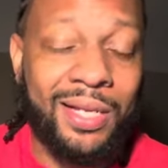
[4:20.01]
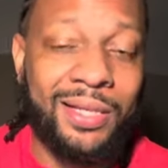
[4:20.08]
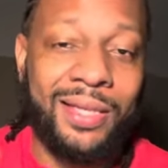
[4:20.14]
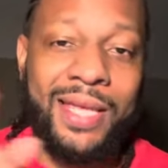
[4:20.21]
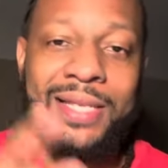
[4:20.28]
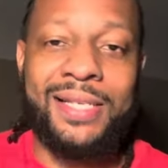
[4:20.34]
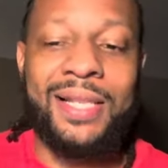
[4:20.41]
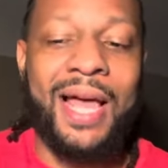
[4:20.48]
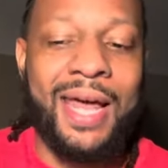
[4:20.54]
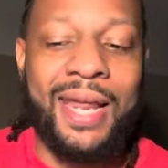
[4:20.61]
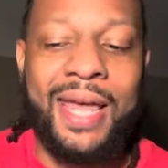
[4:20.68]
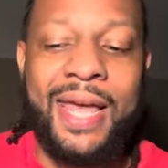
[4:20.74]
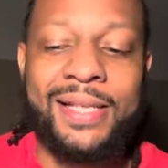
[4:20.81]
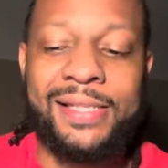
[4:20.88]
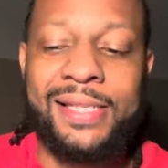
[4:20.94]
they slide
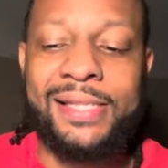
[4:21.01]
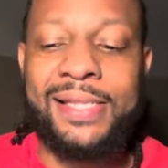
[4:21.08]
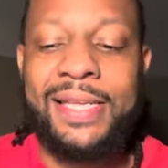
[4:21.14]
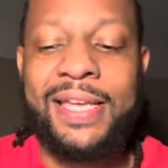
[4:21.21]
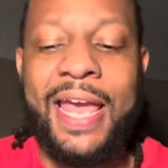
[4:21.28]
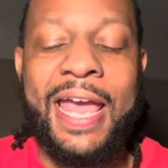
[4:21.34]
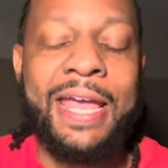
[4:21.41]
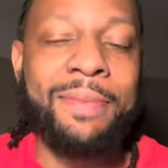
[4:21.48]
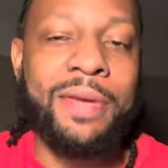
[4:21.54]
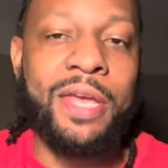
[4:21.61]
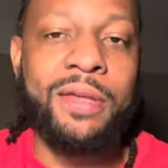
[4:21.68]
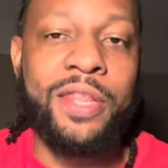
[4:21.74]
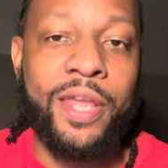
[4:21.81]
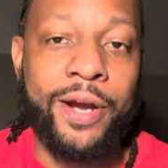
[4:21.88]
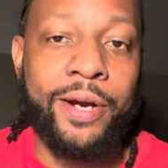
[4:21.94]
an SEC game
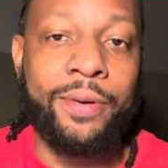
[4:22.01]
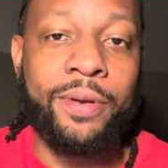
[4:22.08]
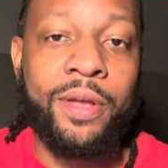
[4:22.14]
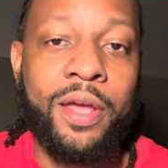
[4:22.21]
in there,